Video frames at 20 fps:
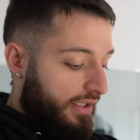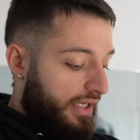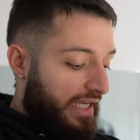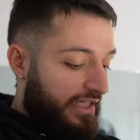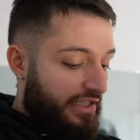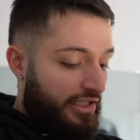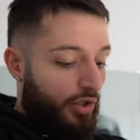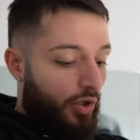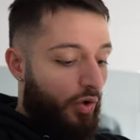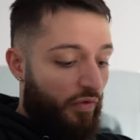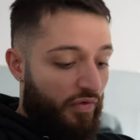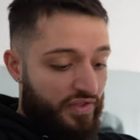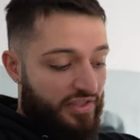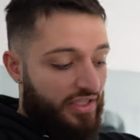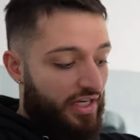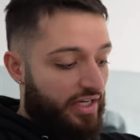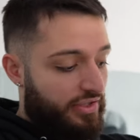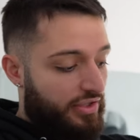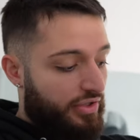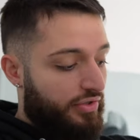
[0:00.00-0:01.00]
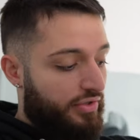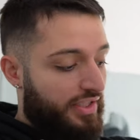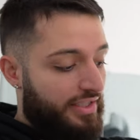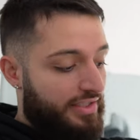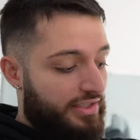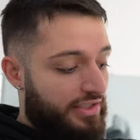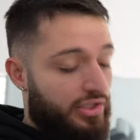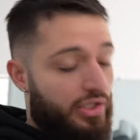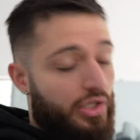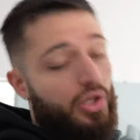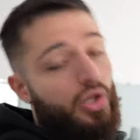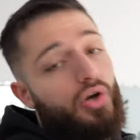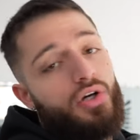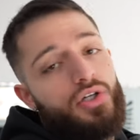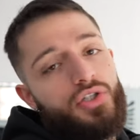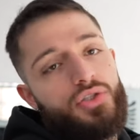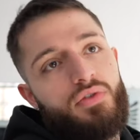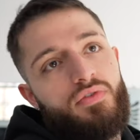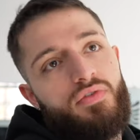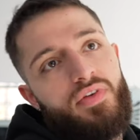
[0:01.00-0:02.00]
It's an oversized hoodie, this is a
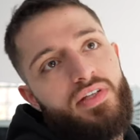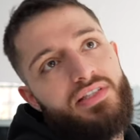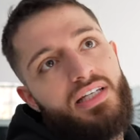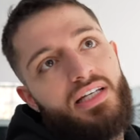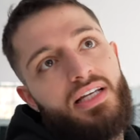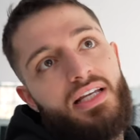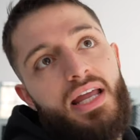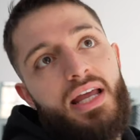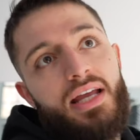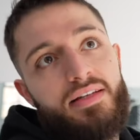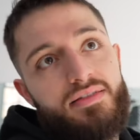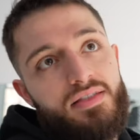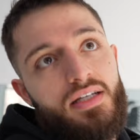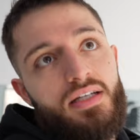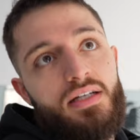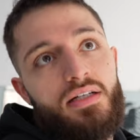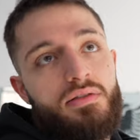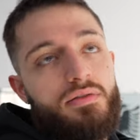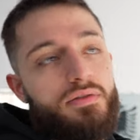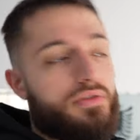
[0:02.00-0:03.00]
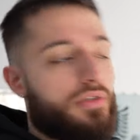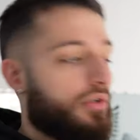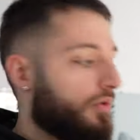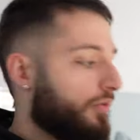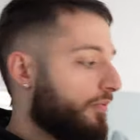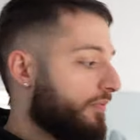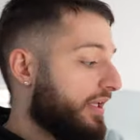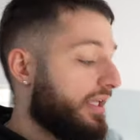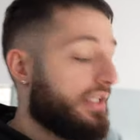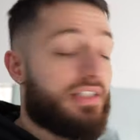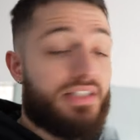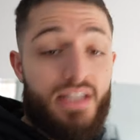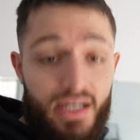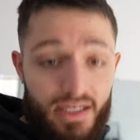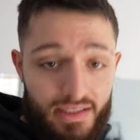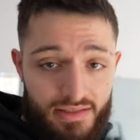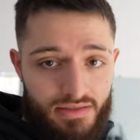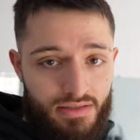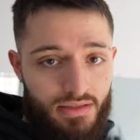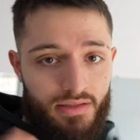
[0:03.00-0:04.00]
large, so it fits like an XL. So it's
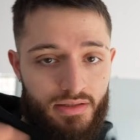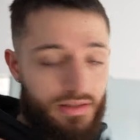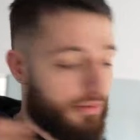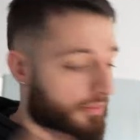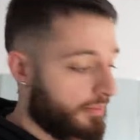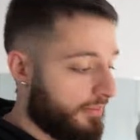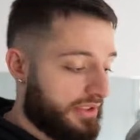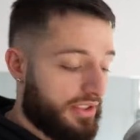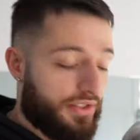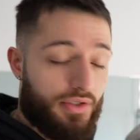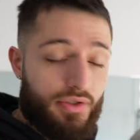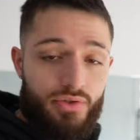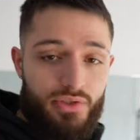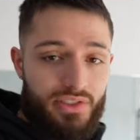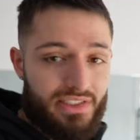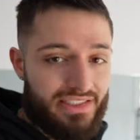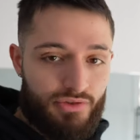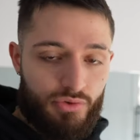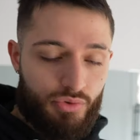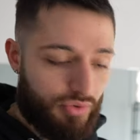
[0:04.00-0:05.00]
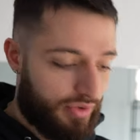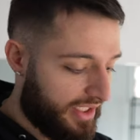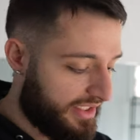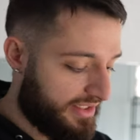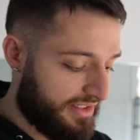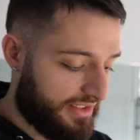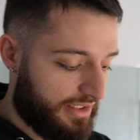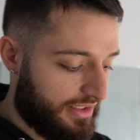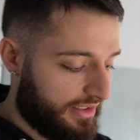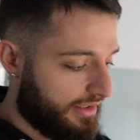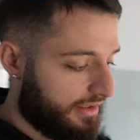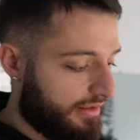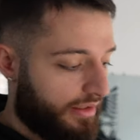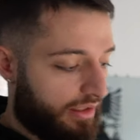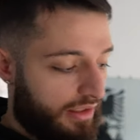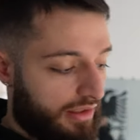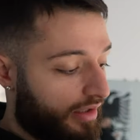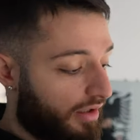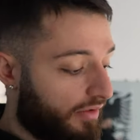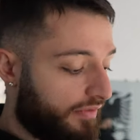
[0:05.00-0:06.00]
nice, the material is crazy,
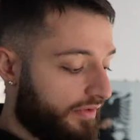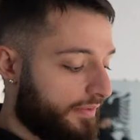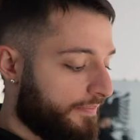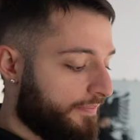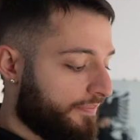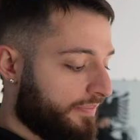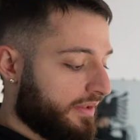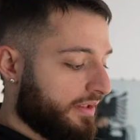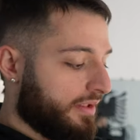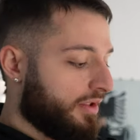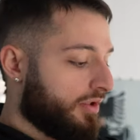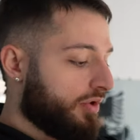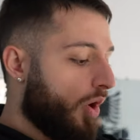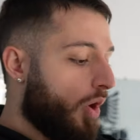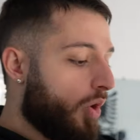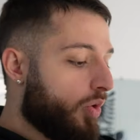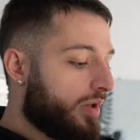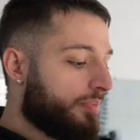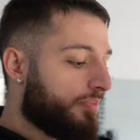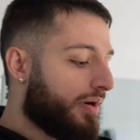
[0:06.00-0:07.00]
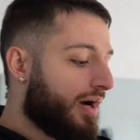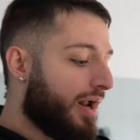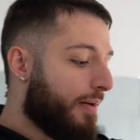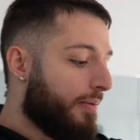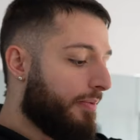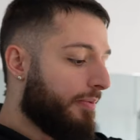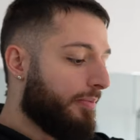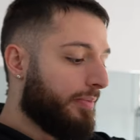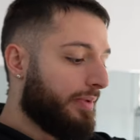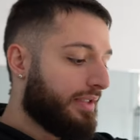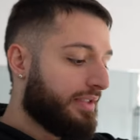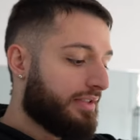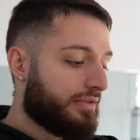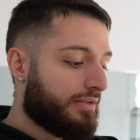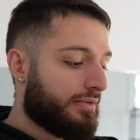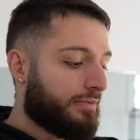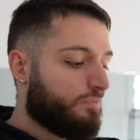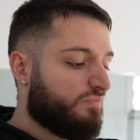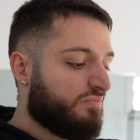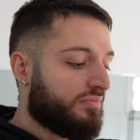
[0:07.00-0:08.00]
I love it. Only problem is
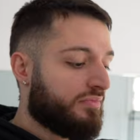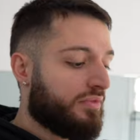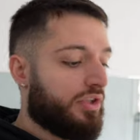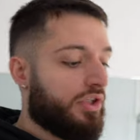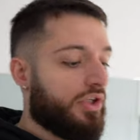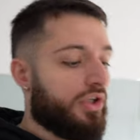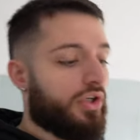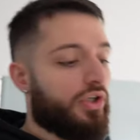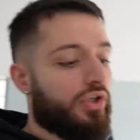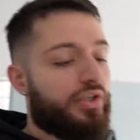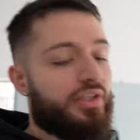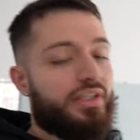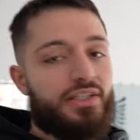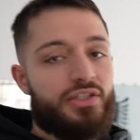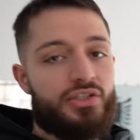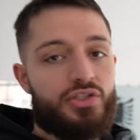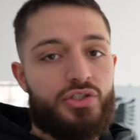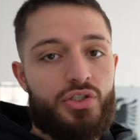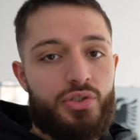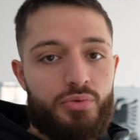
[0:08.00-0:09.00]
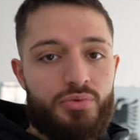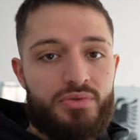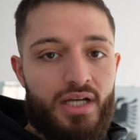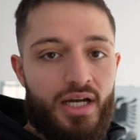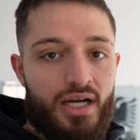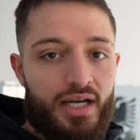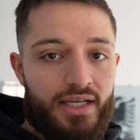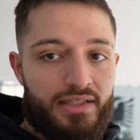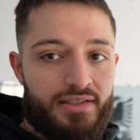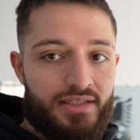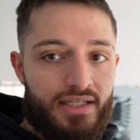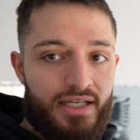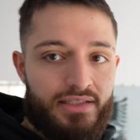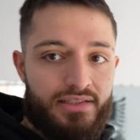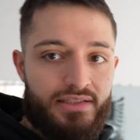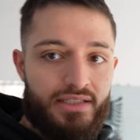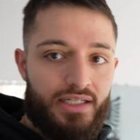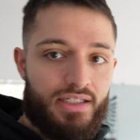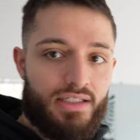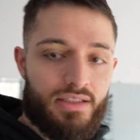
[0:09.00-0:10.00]
the hood is too tight.
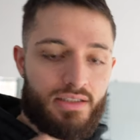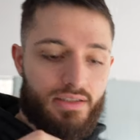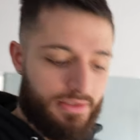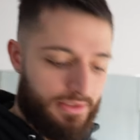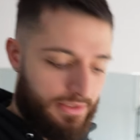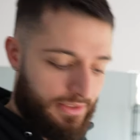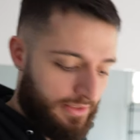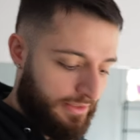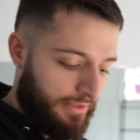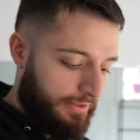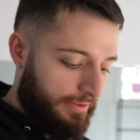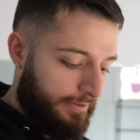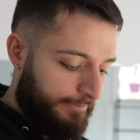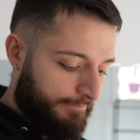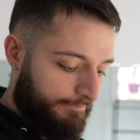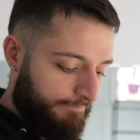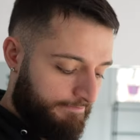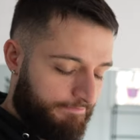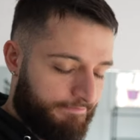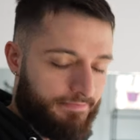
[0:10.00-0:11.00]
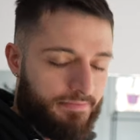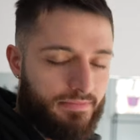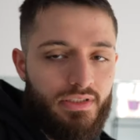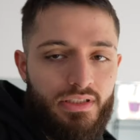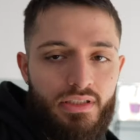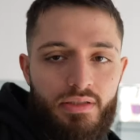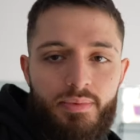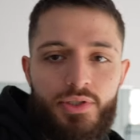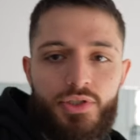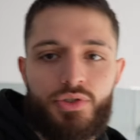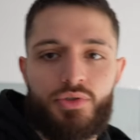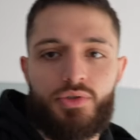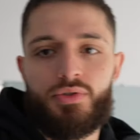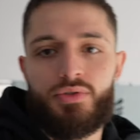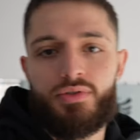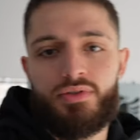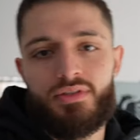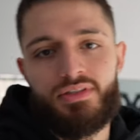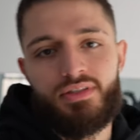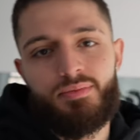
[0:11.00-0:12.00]
It's like, let me show
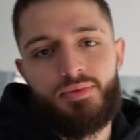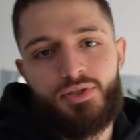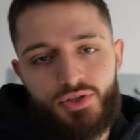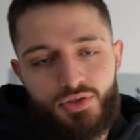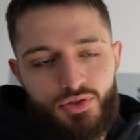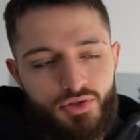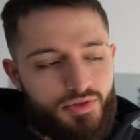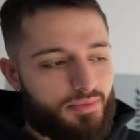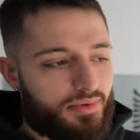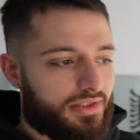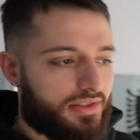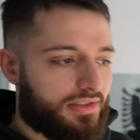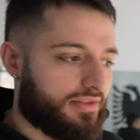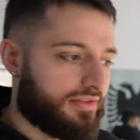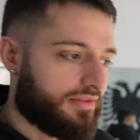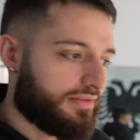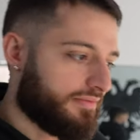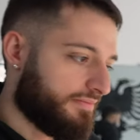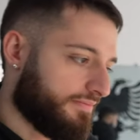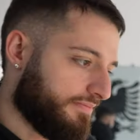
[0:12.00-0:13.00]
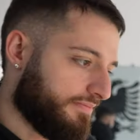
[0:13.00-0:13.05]
you because